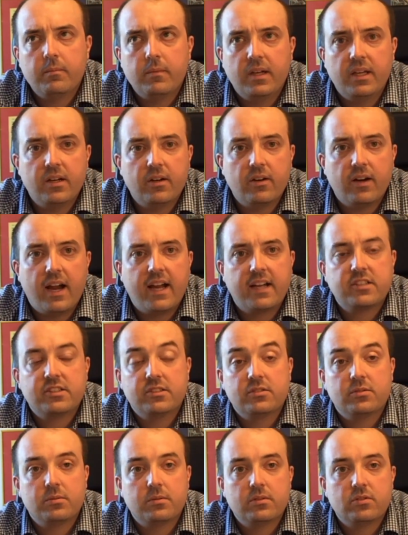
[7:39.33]

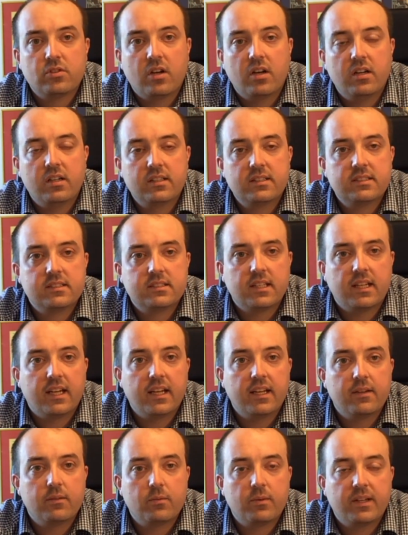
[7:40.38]
interactions with drugs,
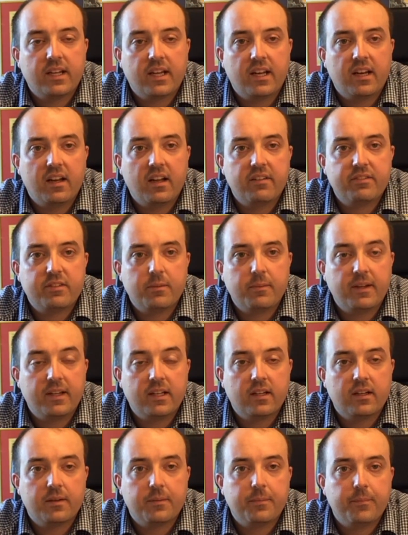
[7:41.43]
and we kind of have to
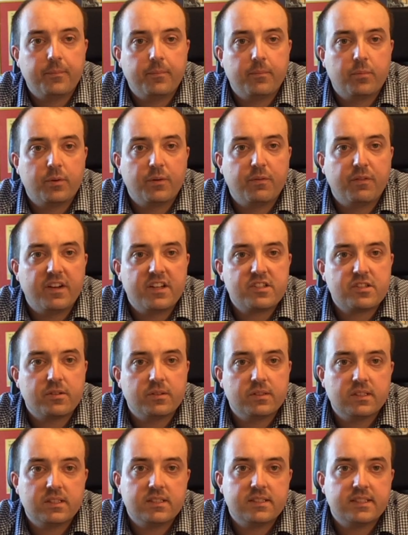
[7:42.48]
make a
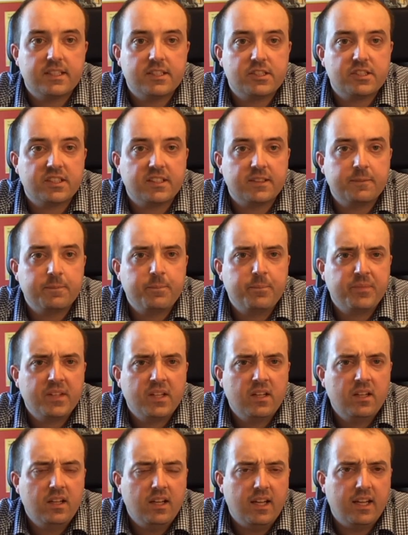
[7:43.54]
professional decision,
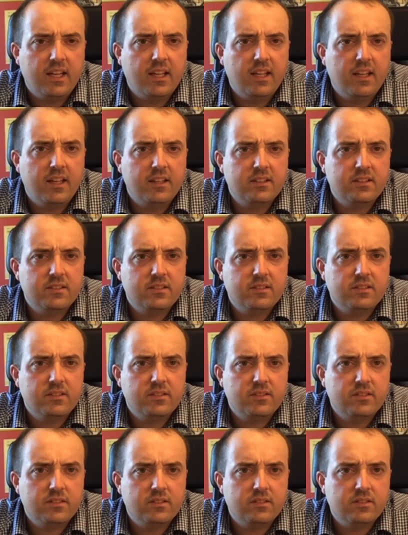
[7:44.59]
and
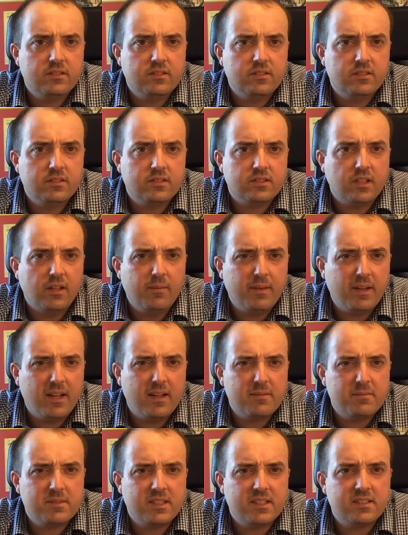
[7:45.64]

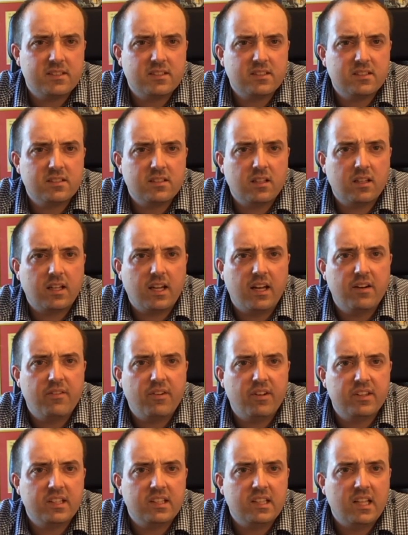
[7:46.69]
sometimes it's kind of
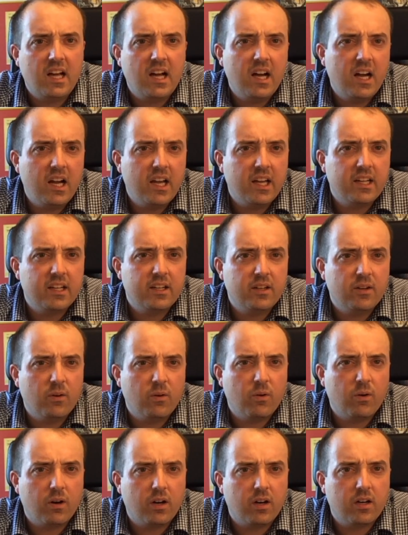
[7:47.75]
on the line,
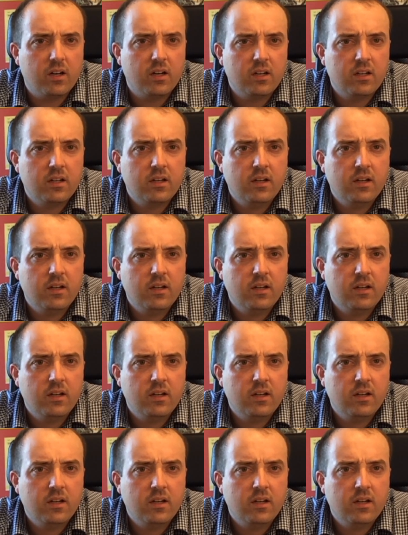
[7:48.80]
or